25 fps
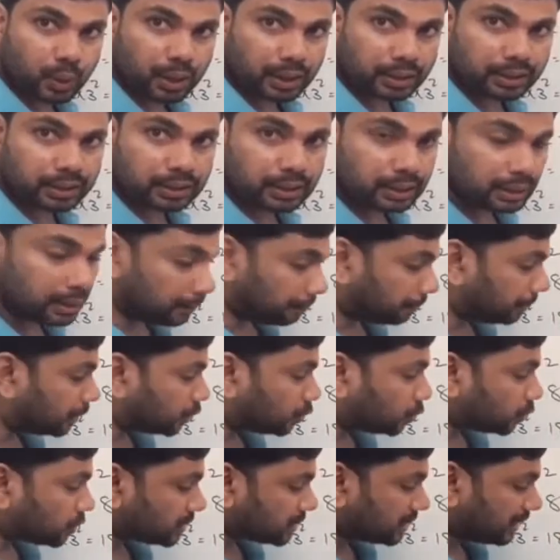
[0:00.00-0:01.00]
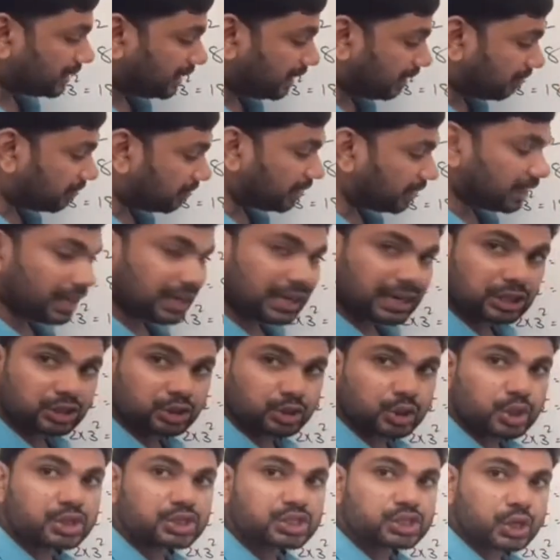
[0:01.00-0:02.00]
1, because 11
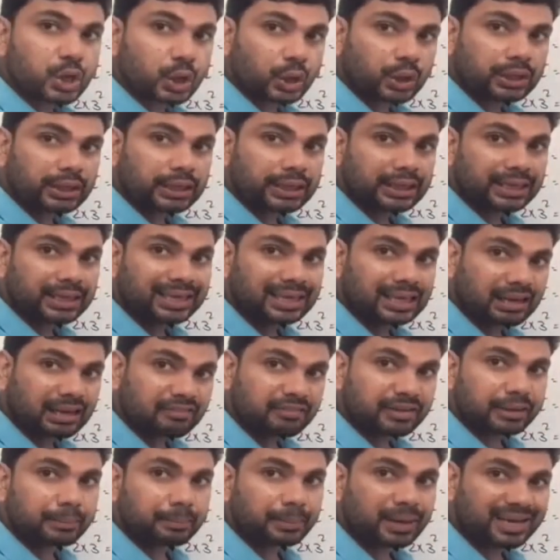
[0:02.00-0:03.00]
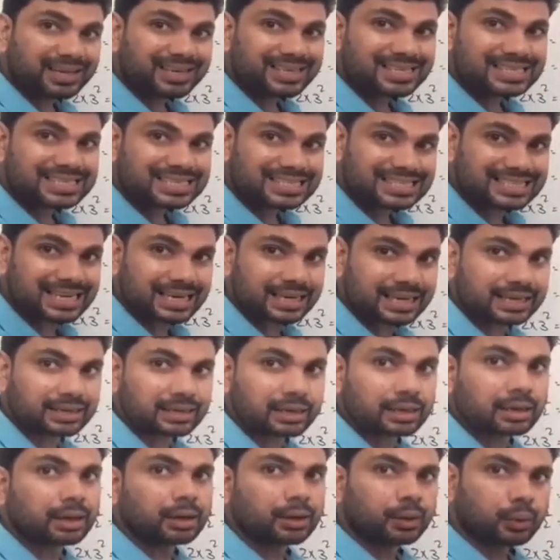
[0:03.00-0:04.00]
electrons only. 11 minus
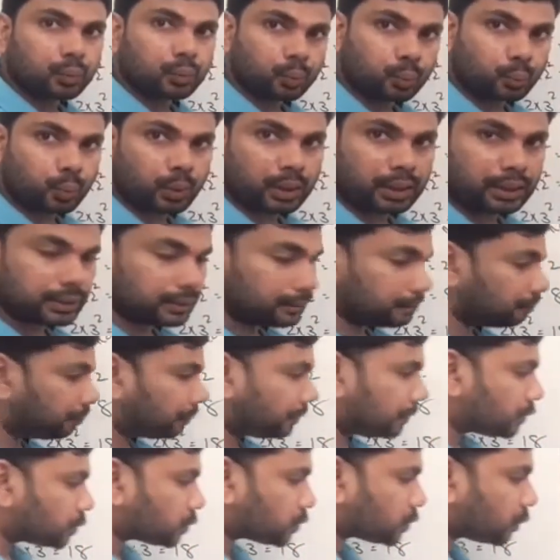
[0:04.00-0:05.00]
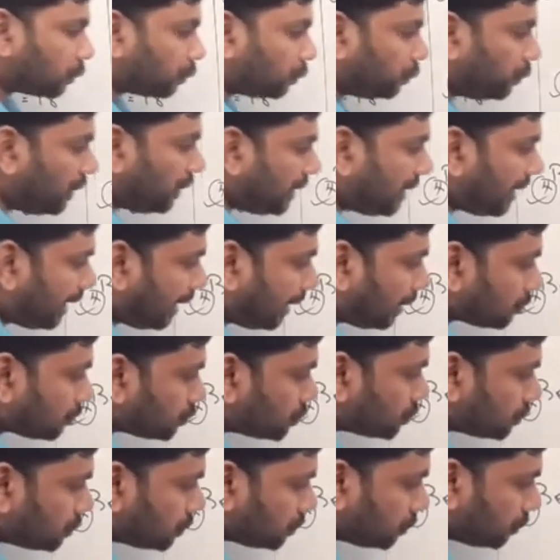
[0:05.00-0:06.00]
10 1. So we
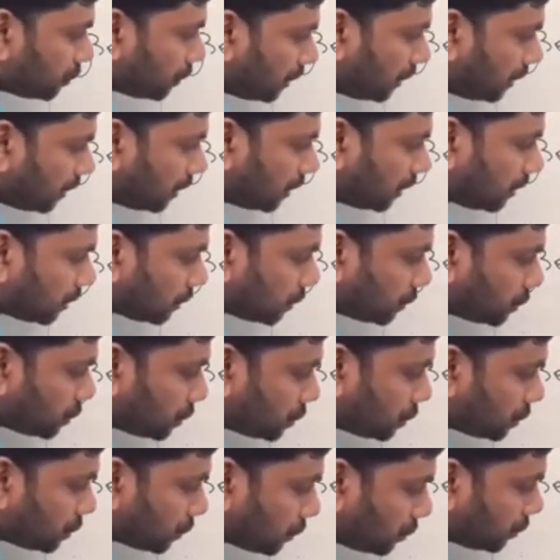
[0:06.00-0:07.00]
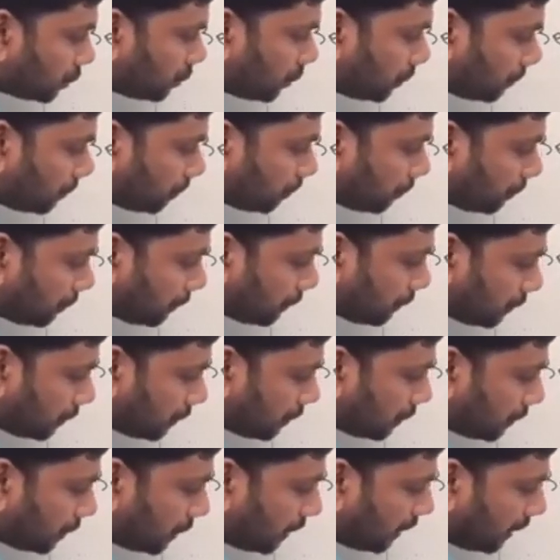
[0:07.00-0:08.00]
have to do here
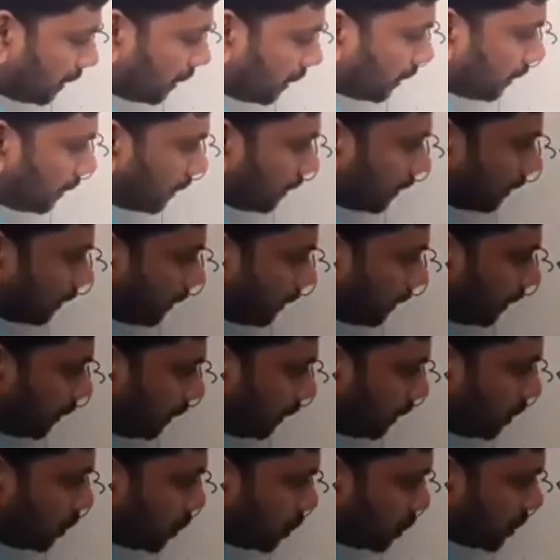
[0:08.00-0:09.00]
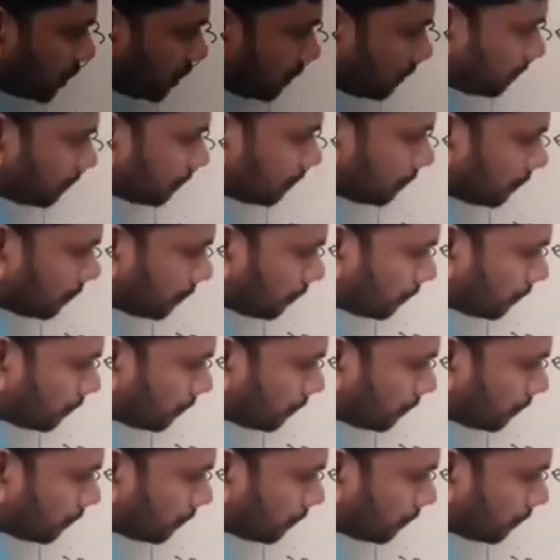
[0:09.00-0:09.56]
2 8